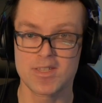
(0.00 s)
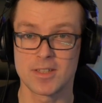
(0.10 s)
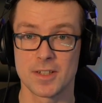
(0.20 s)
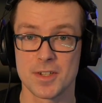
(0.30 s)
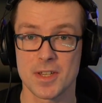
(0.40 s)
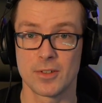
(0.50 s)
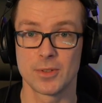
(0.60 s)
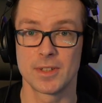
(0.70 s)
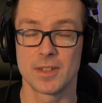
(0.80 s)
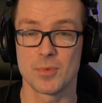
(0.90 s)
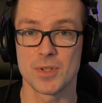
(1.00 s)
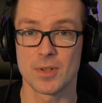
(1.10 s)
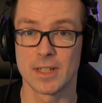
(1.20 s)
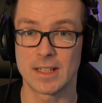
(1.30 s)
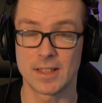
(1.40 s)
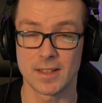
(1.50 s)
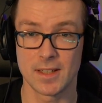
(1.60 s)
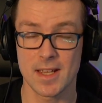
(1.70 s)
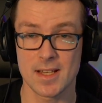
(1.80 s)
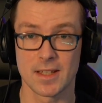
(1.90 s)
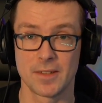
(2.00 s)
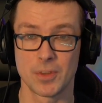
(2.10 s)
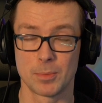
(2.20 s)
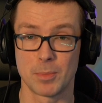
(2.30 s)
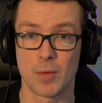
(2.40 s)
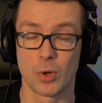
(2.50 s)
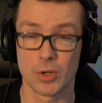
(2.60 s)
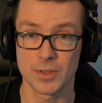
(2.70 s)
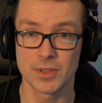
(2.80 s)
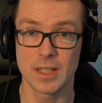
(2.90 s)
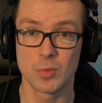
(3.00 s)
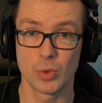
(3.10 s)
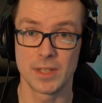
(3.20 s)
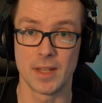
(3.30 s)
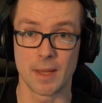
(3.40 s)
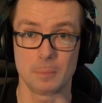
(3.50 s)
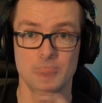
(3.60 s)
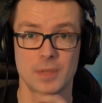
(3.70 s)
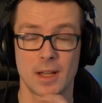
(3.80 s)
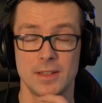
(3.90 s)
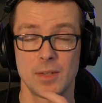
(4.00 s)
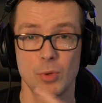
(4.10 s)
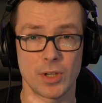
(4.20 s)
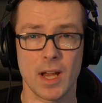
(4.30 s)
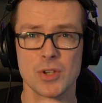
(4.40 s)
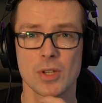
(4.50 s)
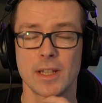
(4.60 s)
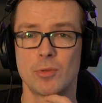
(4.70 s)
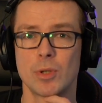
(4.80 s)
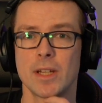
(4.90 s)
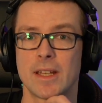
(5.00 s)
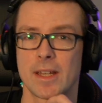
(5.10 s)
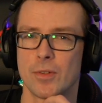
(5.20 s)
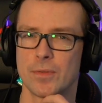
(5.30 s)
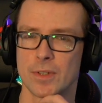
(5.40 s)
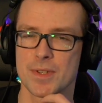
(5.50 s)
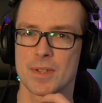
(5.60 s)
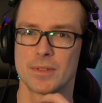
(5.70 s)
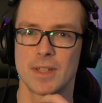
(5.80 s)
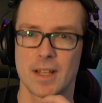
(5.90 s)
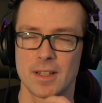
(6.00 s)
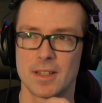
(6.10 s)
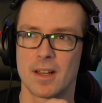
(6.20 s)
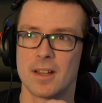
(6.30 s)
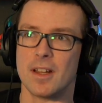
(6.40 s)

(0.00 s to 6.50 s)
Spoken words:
Turns out there was only 10 days left on my warranty with them, and they were actually really helpful, so they kind of